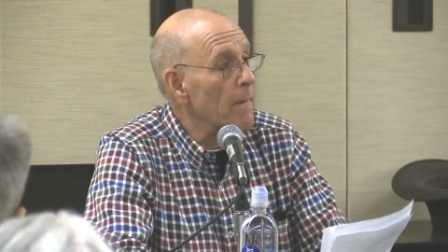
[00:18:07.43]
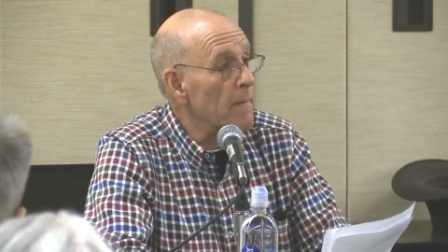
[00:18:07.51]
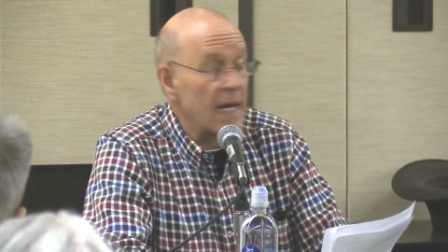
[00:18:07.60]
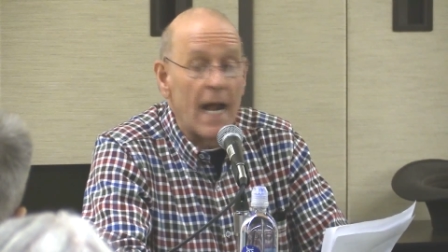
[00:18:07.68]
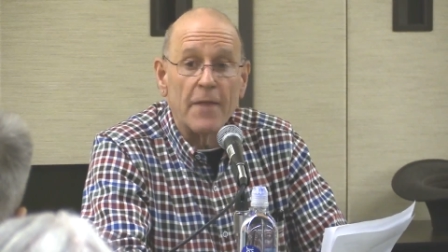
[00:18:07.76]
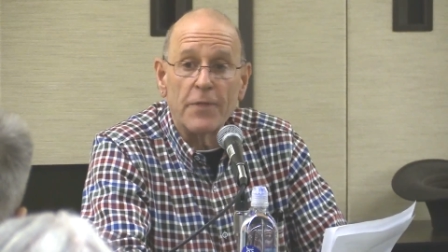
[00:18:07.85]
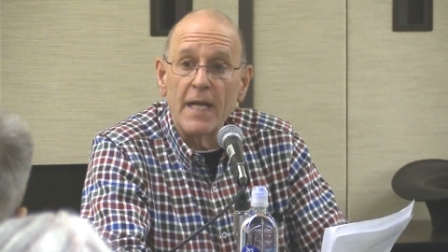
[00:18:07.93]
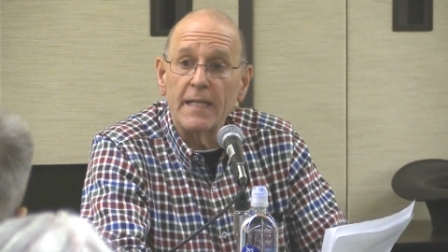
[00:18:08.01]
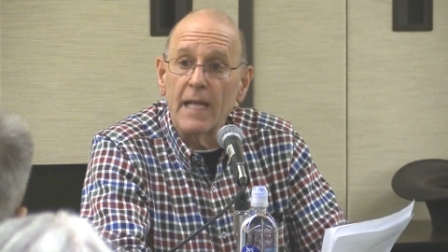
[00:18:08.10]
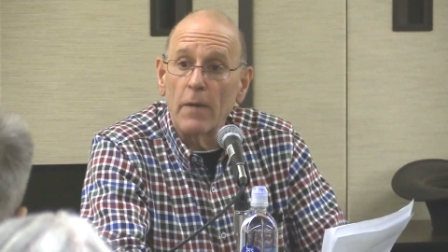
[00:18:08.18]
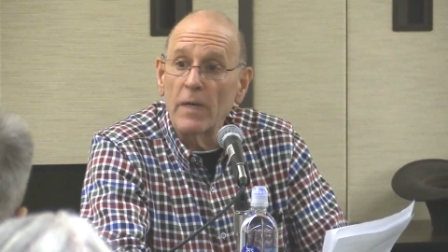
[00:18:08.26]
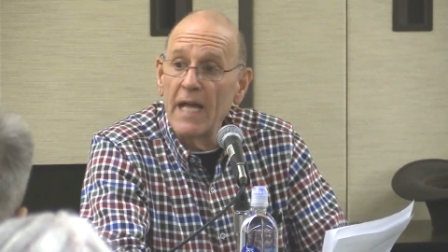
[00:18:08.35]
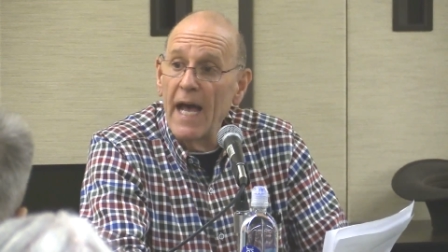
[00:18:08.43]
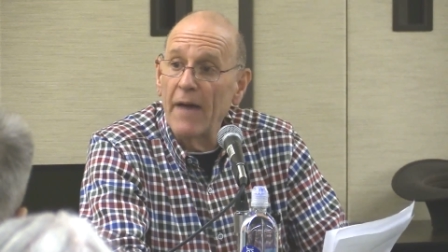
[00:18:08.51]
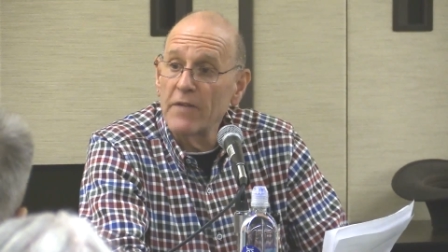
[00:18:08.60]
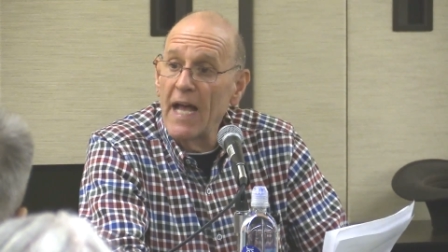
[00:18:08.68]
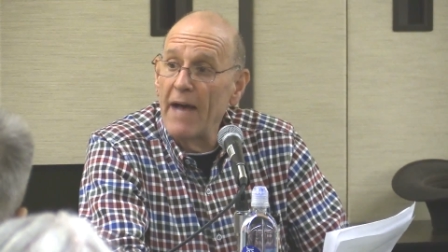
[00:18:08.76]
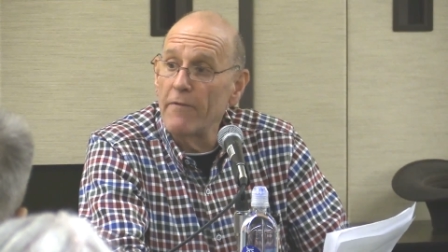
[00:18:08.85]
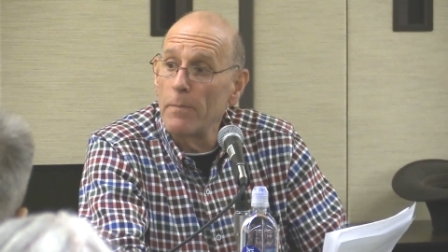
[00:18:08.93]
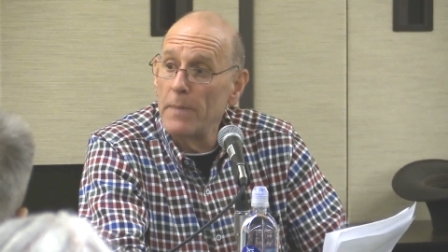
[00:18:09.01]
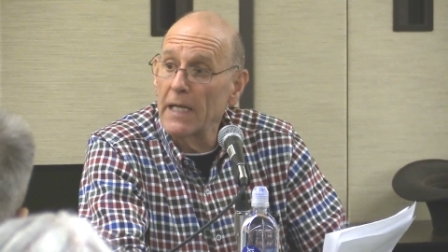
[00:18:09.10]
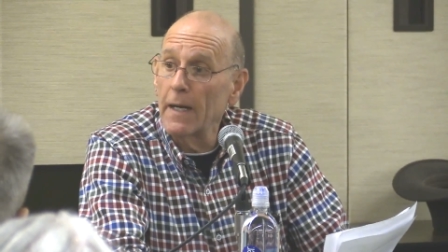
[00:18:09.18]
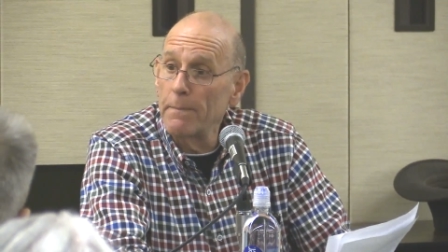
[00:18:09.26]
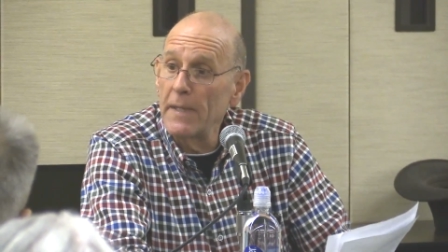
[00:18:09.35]
But I think that we have to have a
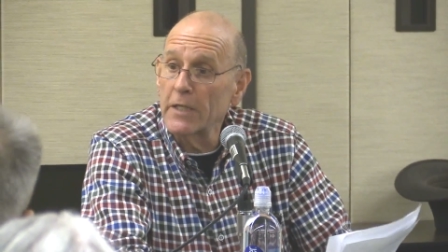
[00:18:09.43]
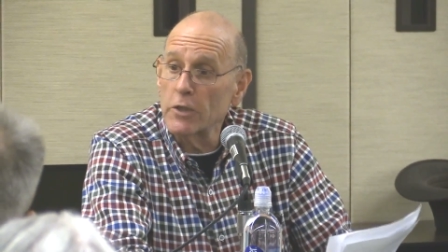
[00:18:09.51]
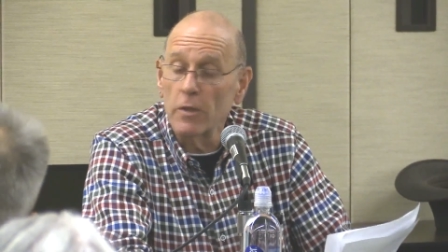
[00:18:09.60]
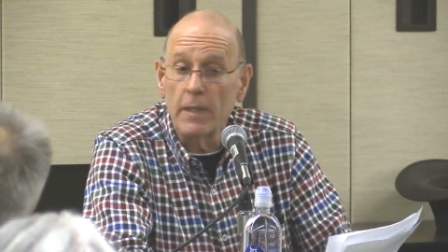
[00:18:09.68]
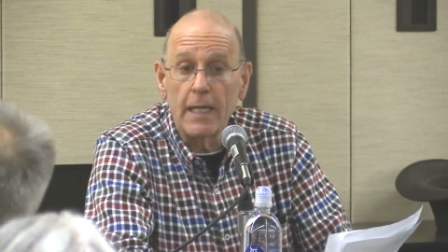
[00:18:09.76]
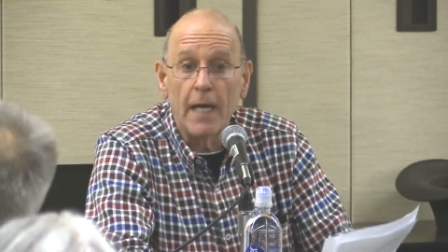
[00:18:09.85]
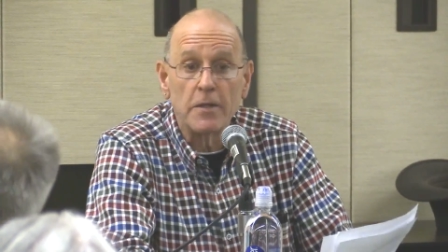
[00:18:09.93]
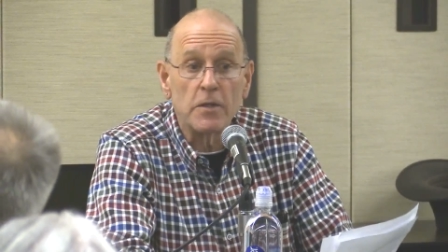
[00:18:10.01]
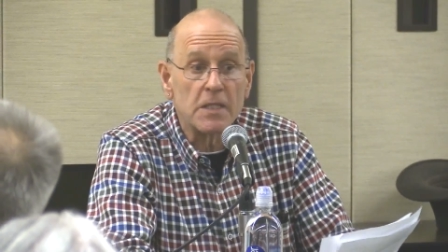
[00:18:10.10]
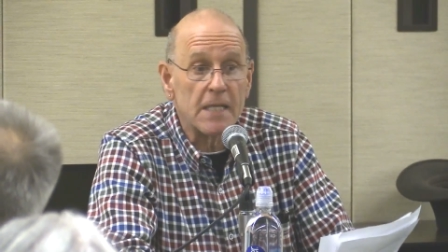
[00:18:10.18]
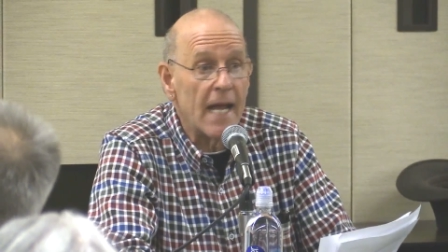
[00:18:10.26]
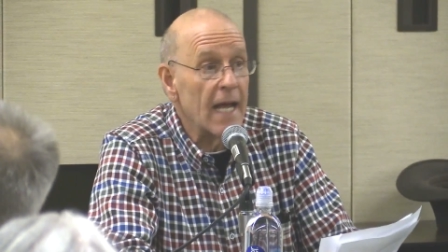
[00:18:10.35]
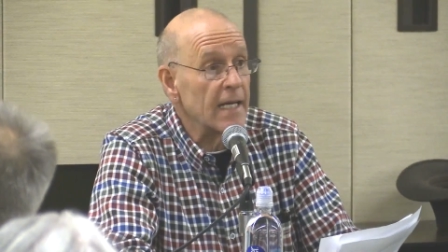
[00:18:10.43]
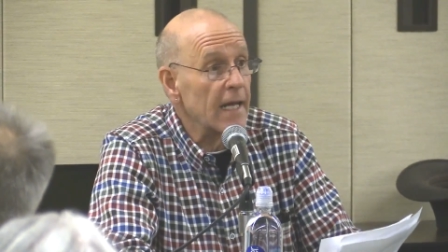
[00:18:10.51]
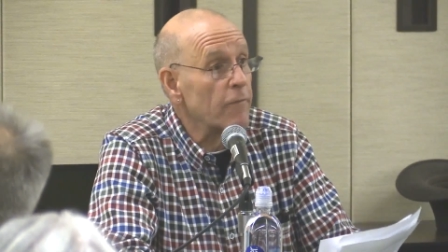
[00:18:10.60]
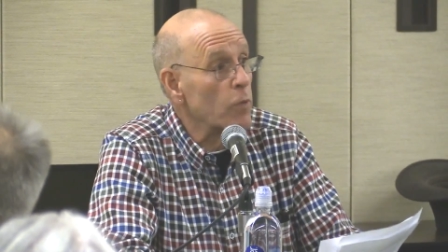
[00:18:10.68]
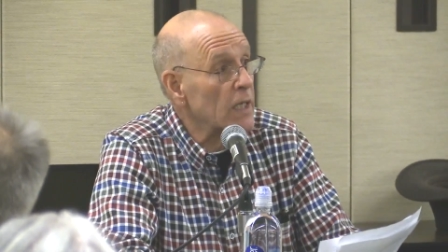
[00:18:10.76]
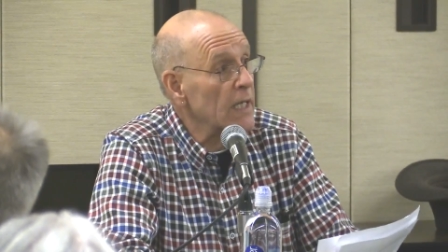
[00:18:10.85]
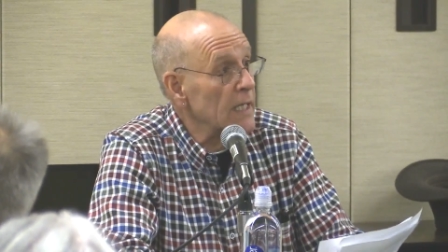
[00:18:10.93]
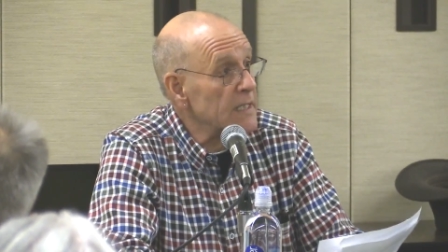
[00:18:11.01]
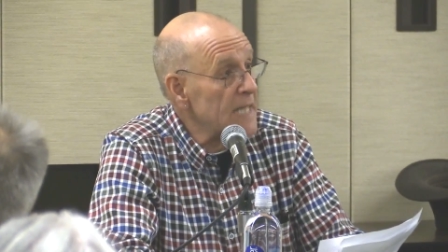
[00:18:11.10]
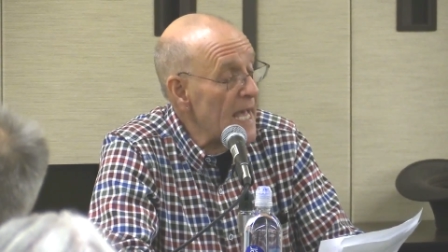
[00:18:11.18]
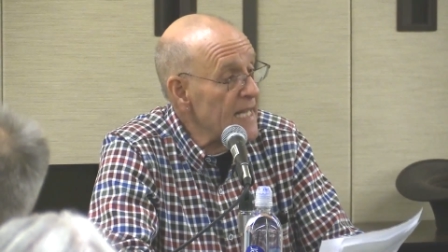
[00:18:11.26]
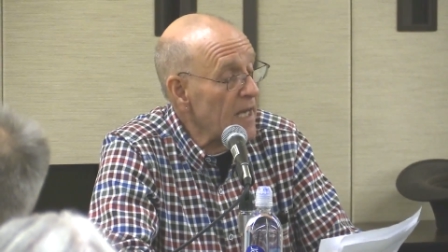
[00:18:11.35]
bigger picture and understand if we're going to
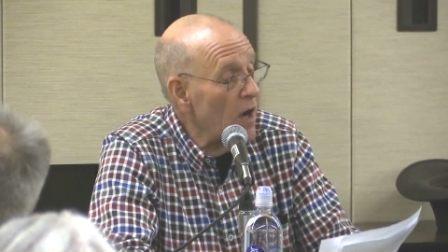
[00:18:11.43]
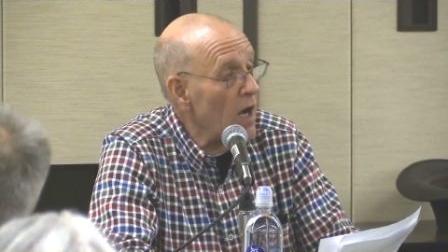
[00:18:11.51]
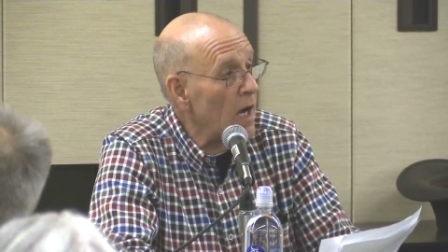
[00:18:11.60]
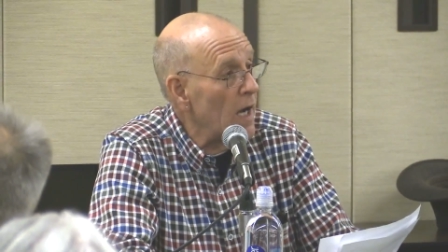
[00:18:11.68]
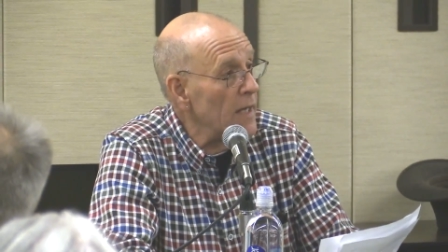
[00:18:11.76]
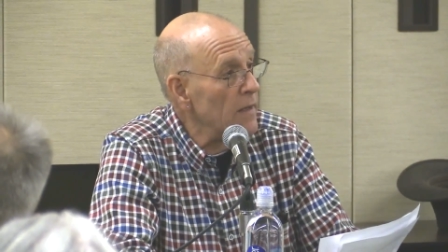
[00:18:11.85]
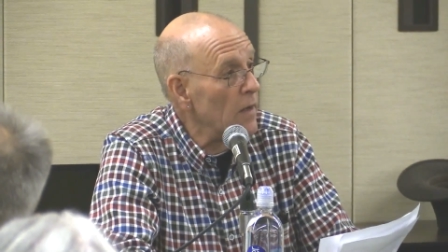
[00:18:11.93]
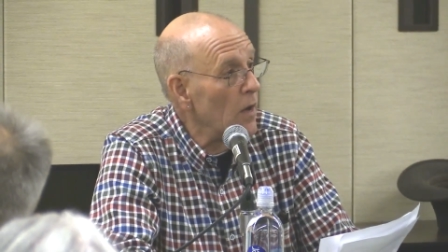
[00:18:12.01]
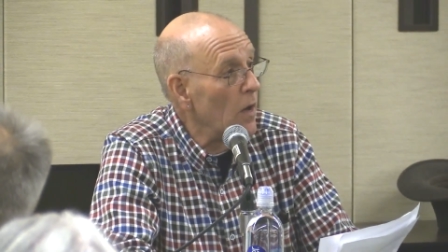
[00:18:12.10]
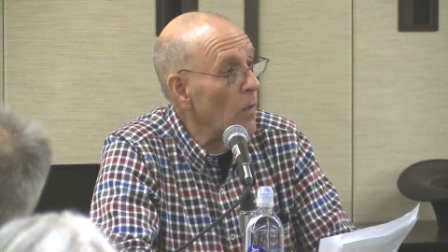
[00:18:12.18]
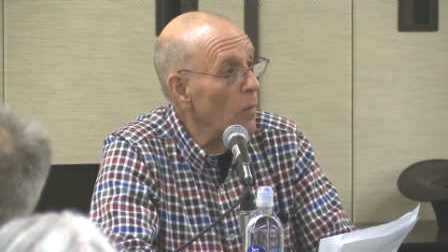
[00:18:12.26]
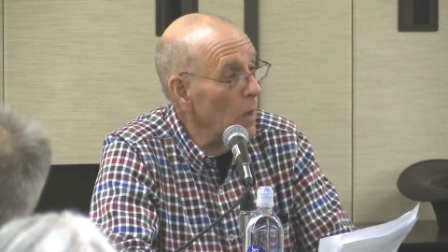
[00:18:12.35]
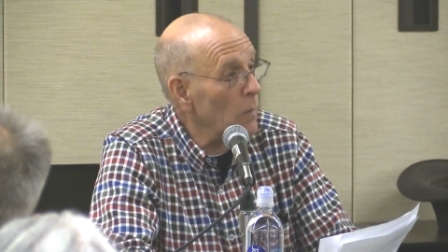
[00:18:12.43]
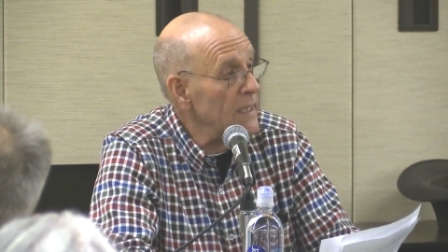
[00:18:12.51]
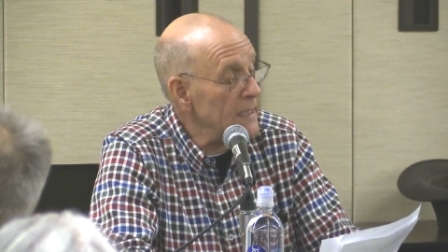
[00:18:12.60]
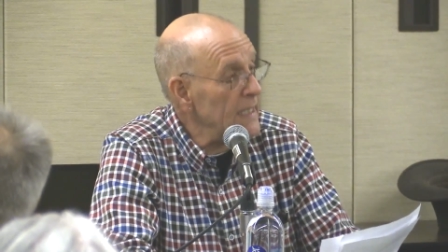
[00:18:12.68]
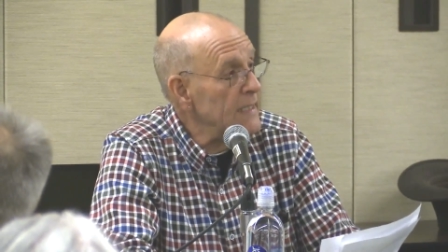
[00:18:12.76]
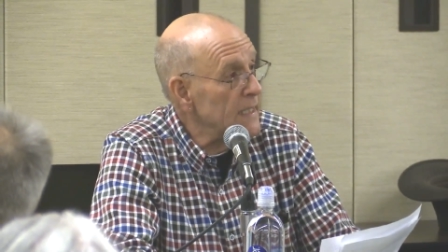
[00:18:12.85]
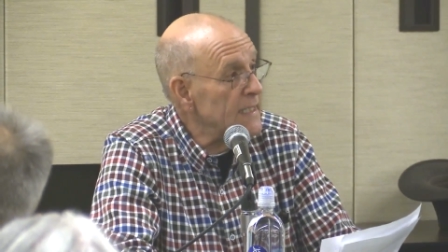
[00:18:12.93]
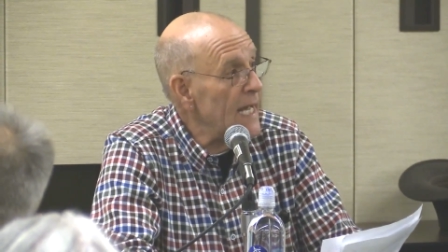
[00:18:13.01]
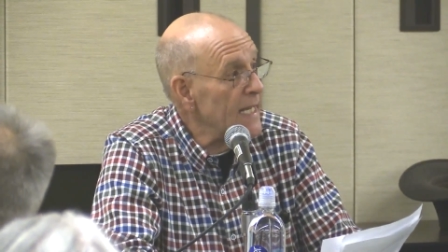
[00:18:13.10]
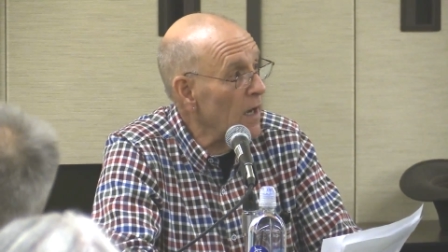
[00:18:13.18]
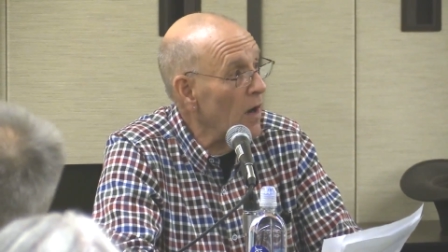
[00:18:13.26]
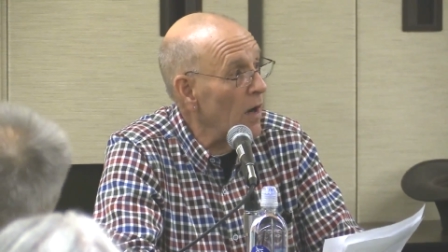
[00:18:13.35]
take on what we need to
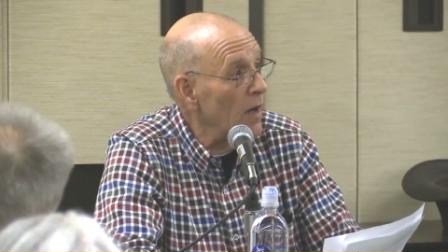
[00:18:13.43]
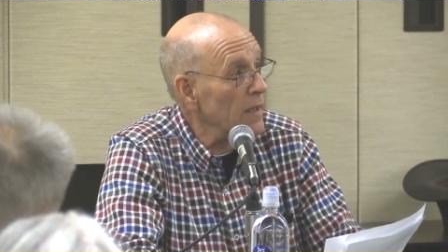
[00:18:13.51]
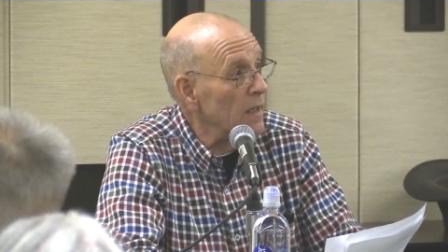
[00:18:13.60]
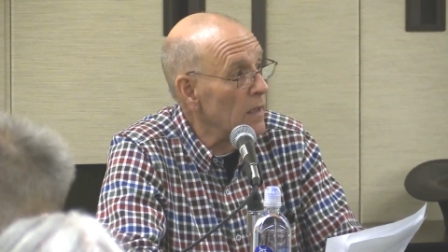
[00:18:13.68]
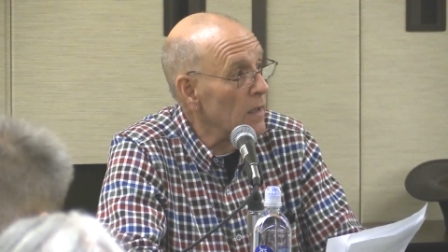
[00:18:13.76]
take on,